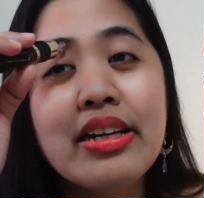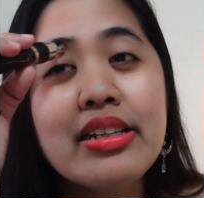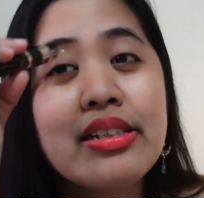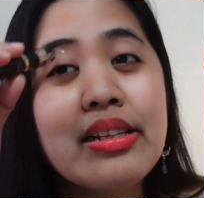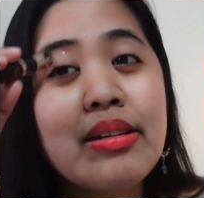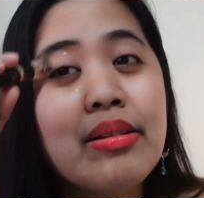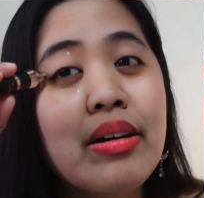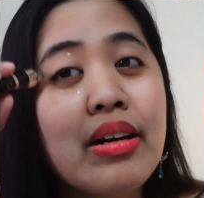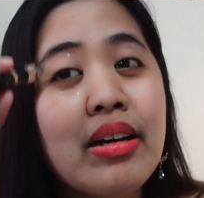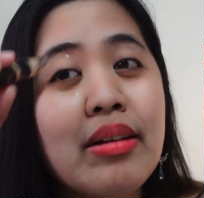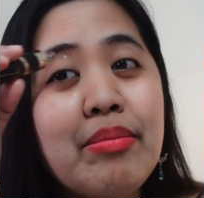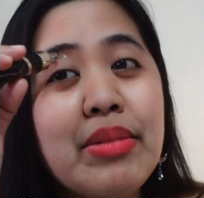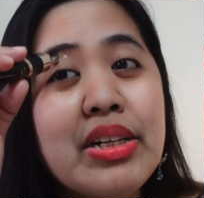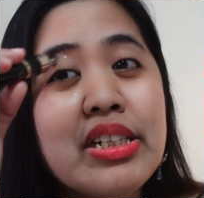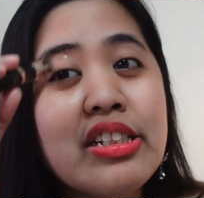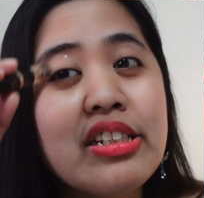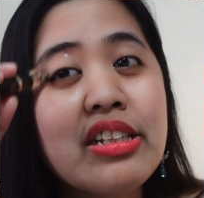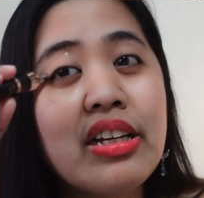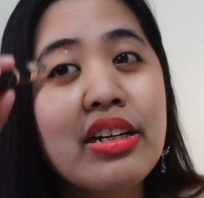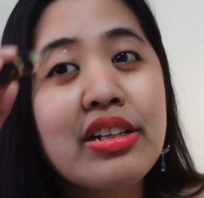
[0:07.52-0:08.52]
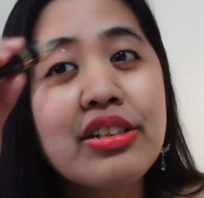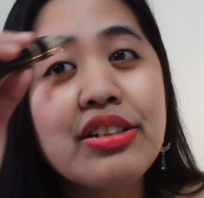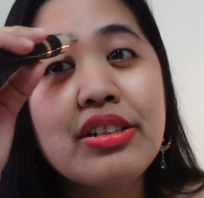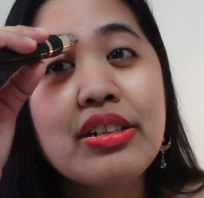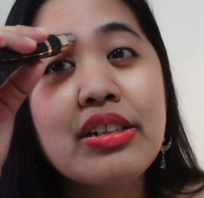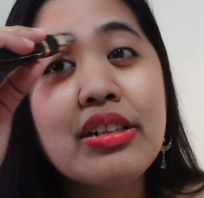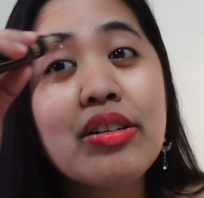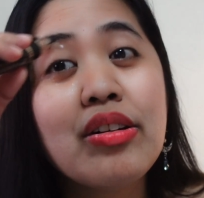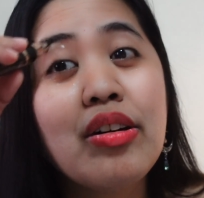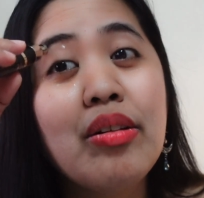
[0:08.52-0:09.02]
with a
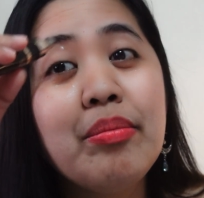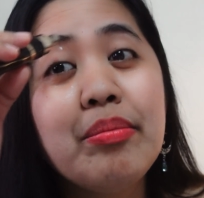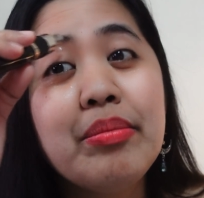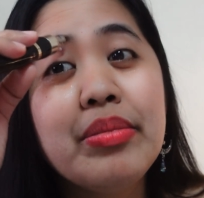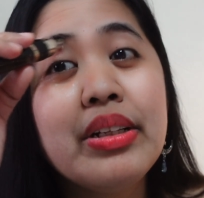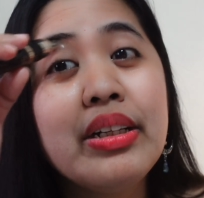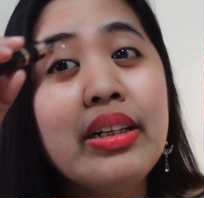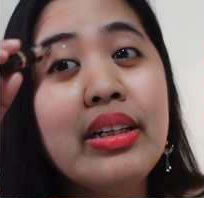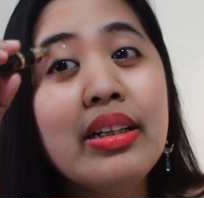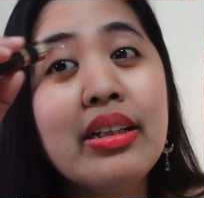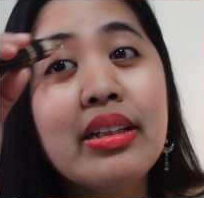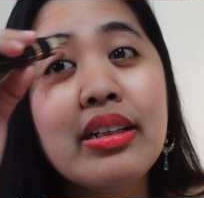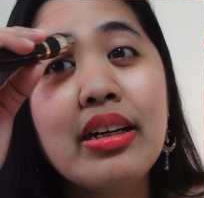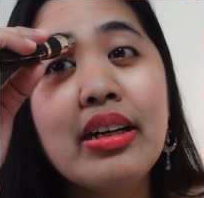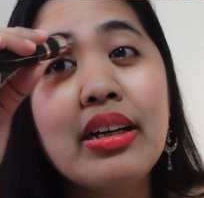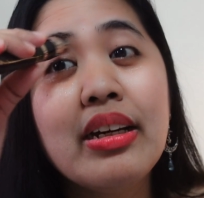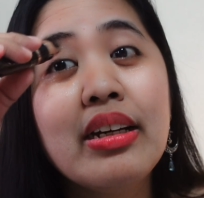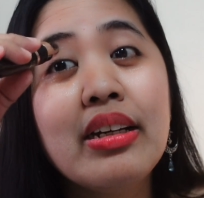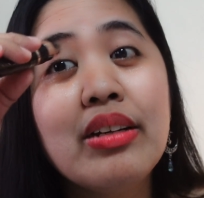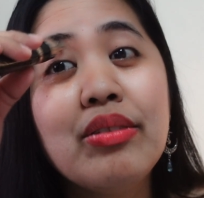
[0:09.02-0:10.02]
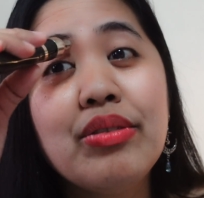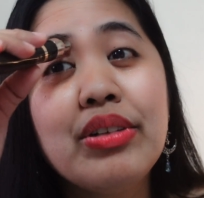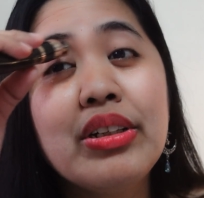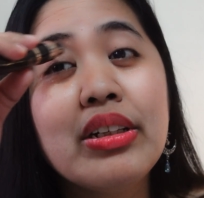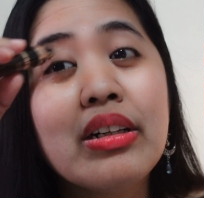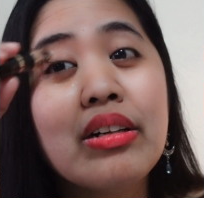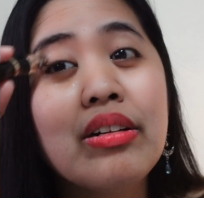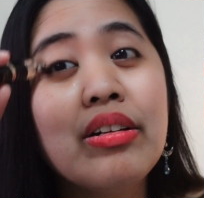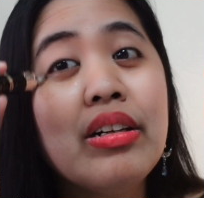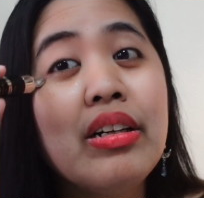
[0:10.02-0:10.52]
massager complete and with a
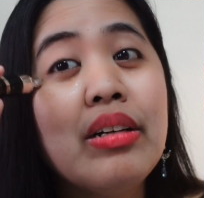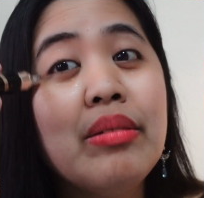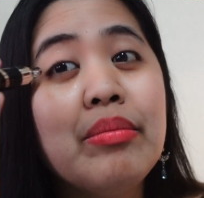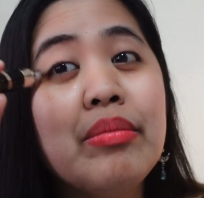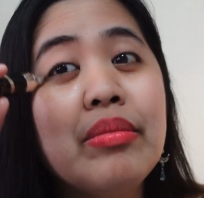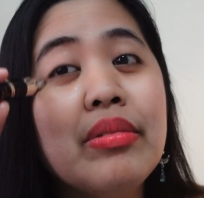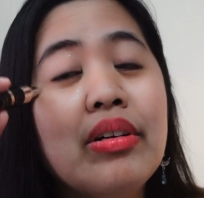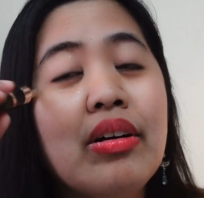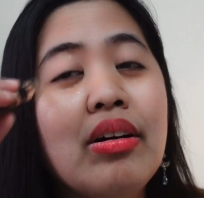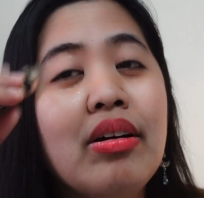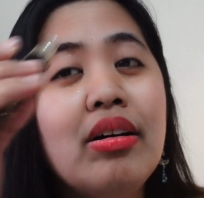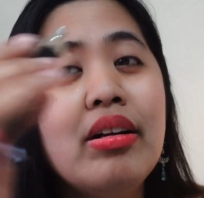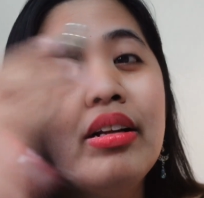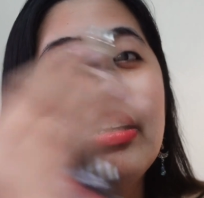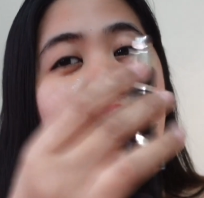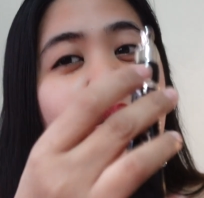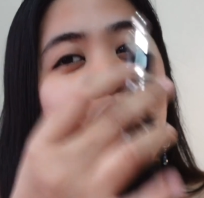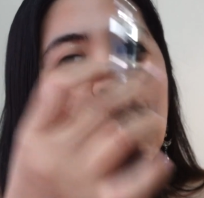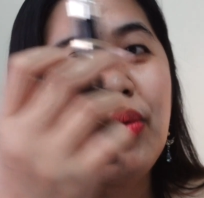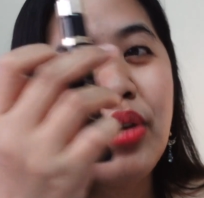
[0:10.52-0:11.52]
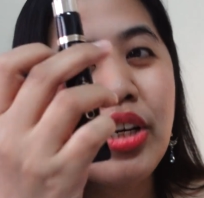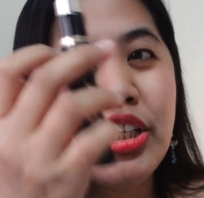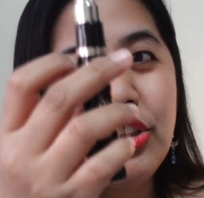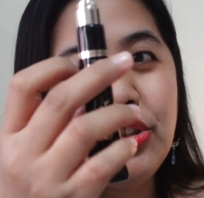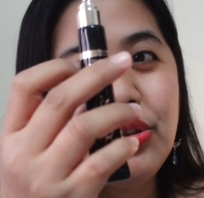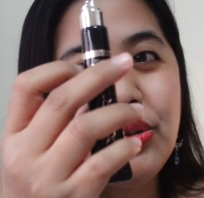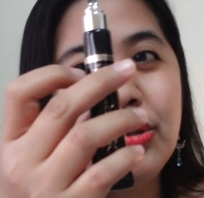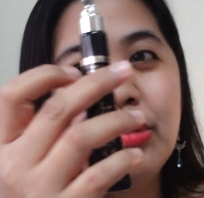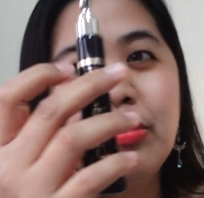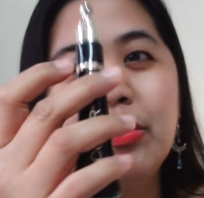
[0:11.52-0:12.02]
cream all in one
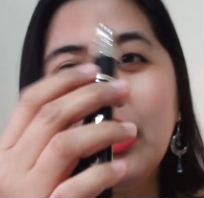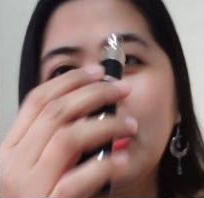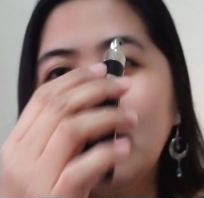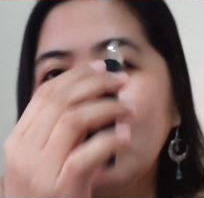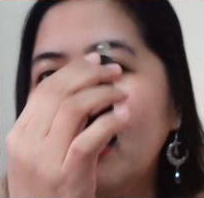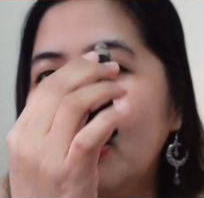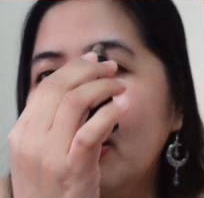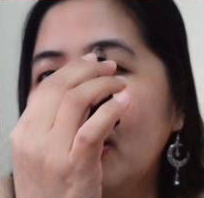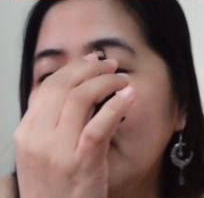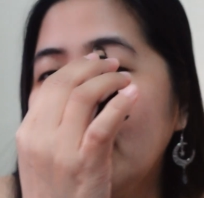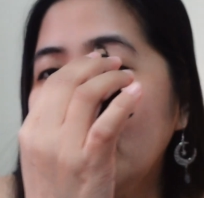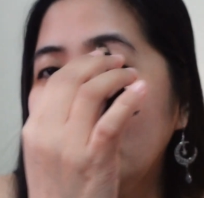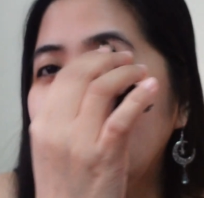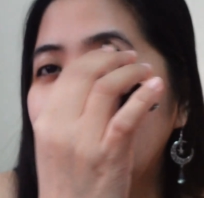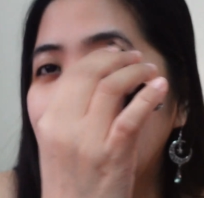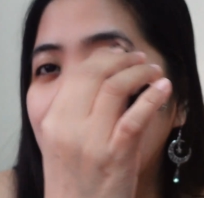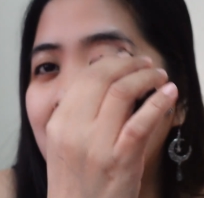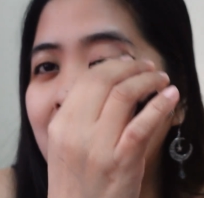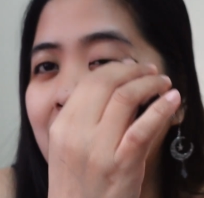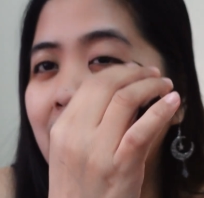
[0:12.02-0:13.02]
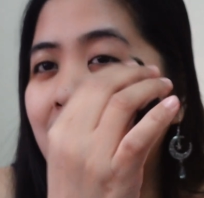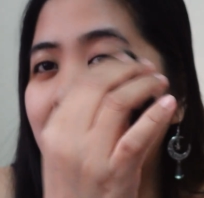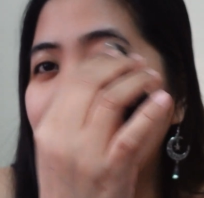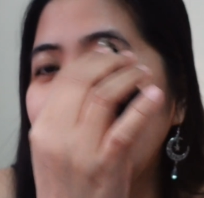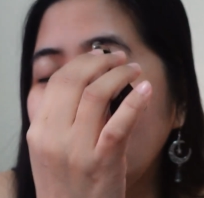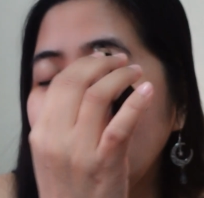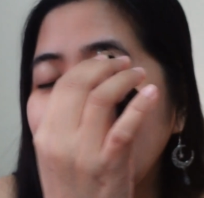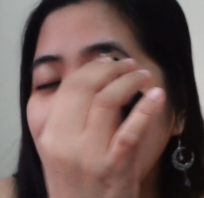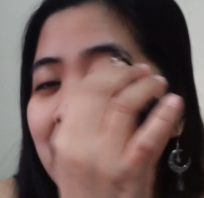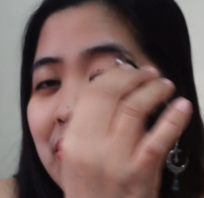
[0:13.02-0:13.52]
tubing. I
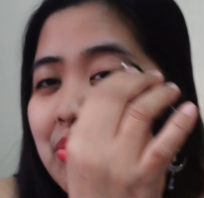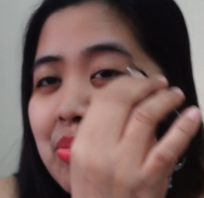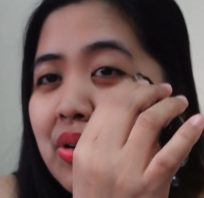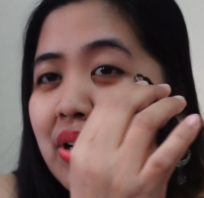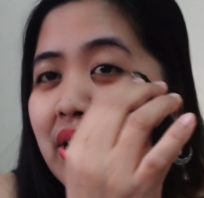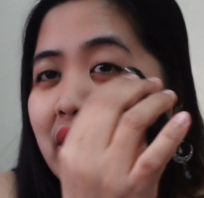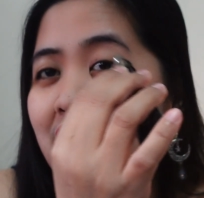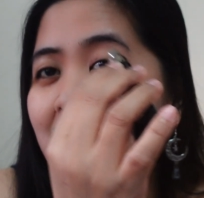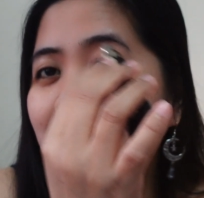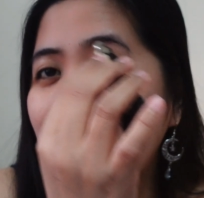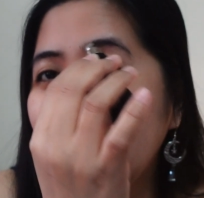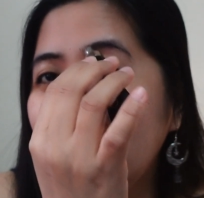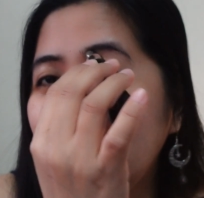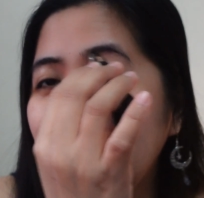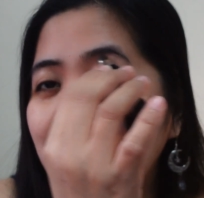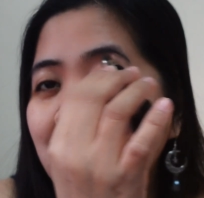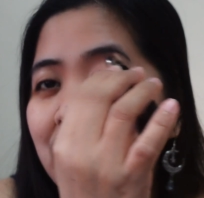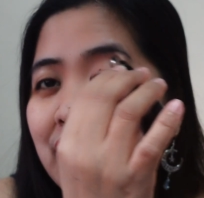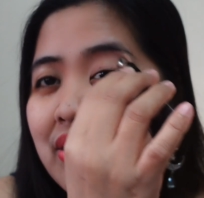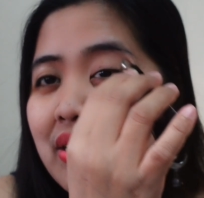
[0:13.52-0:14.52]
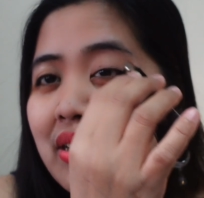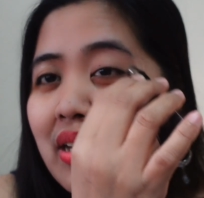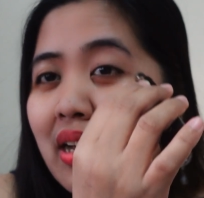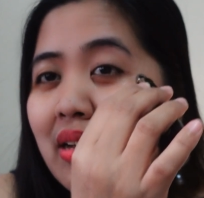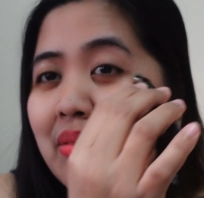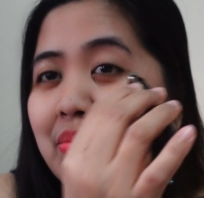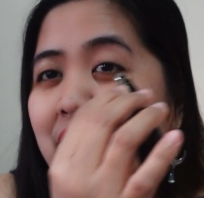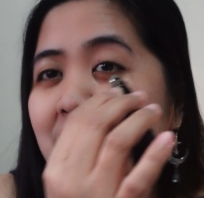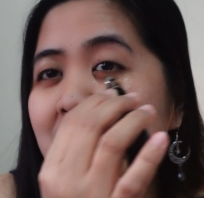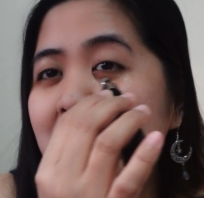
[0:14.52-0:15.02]
like this product and
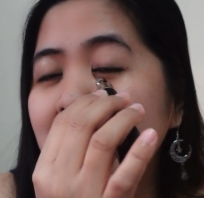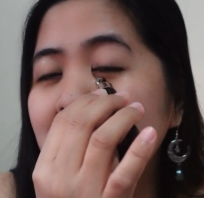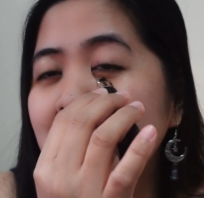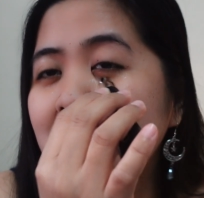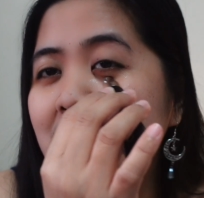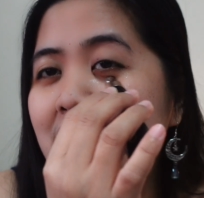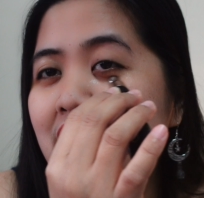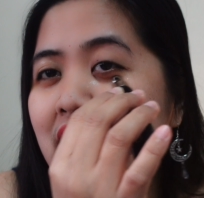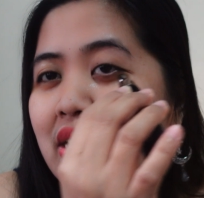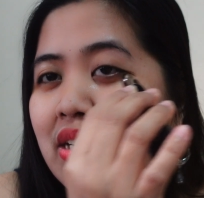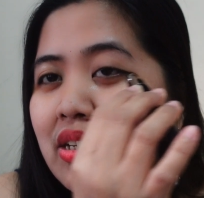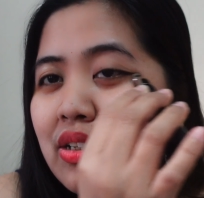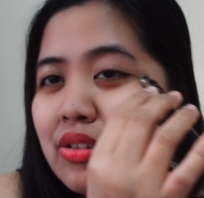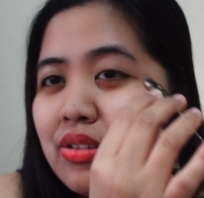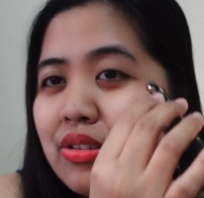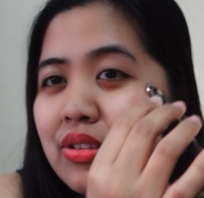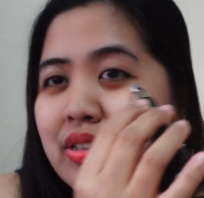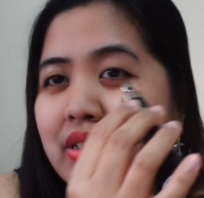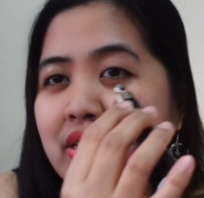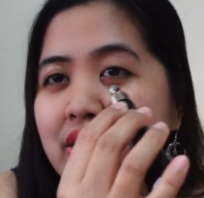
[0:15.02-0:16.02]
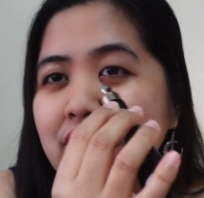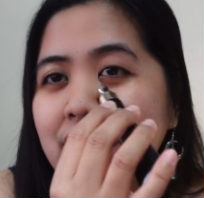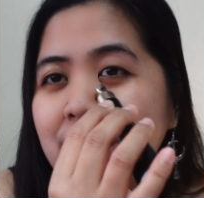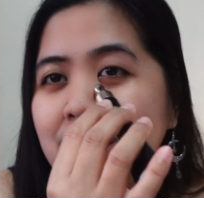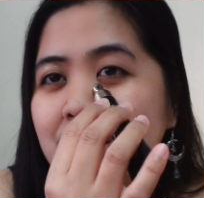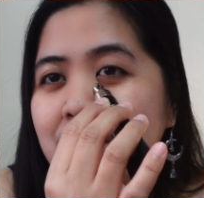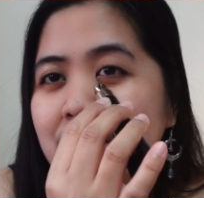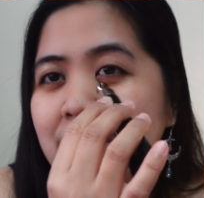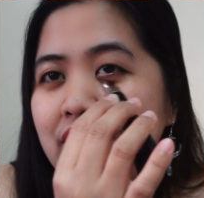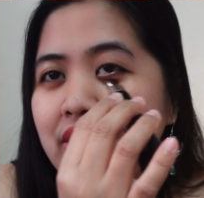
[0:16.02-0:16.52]
I'm gonna continue
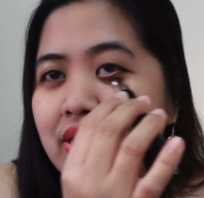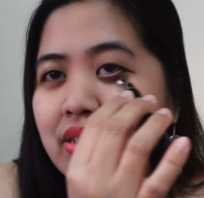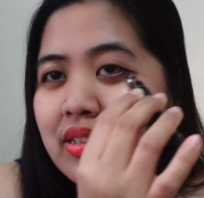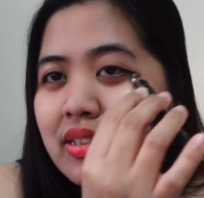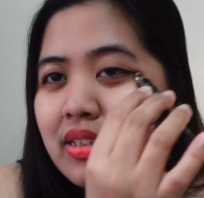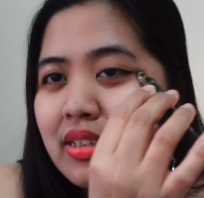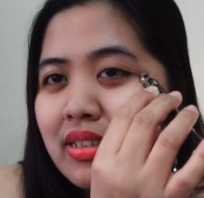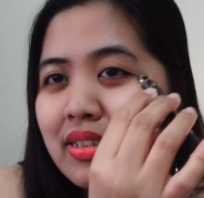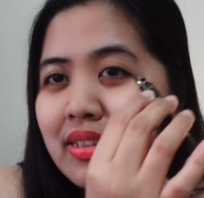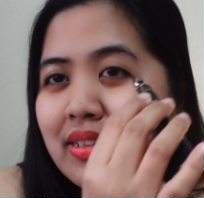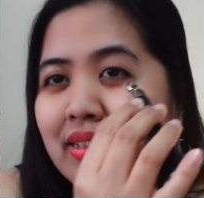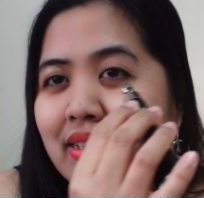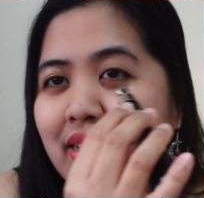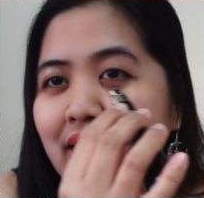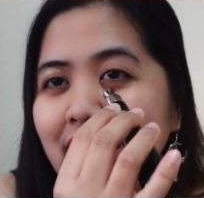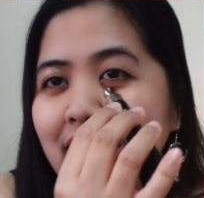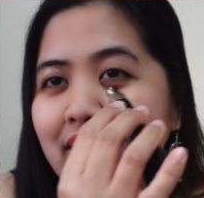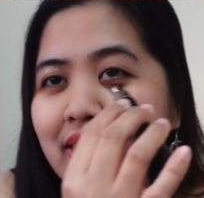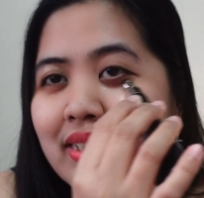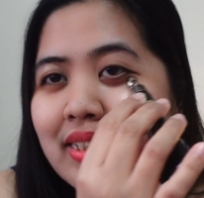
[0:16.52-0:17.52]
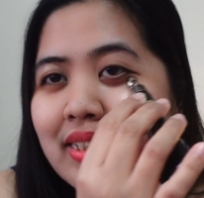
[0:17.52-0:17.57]
to use it. Okay.